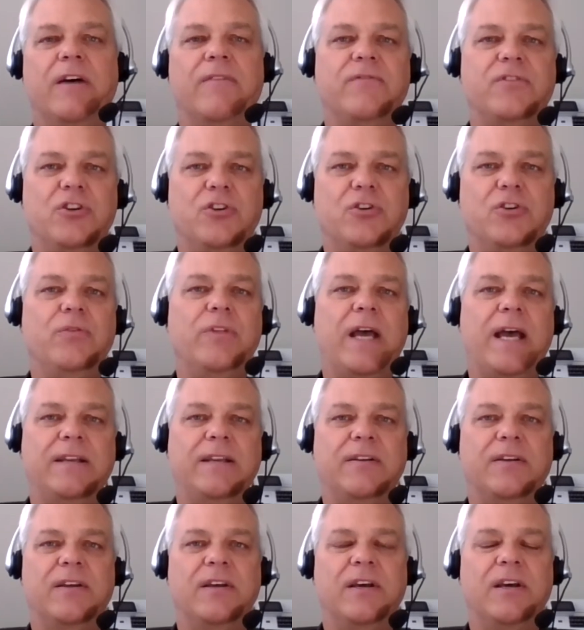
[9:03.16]
enough to do
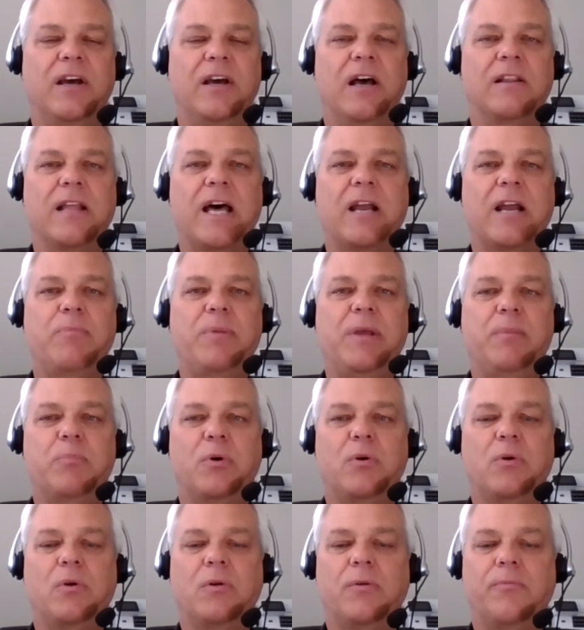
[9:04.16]
that. A lot of
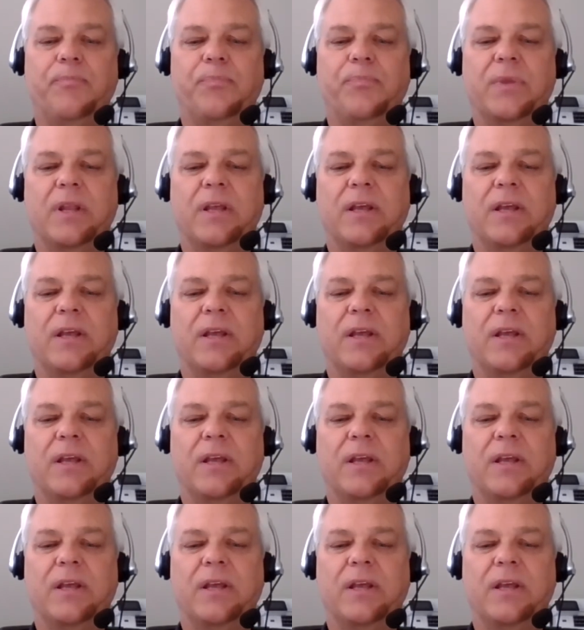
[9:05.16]
people,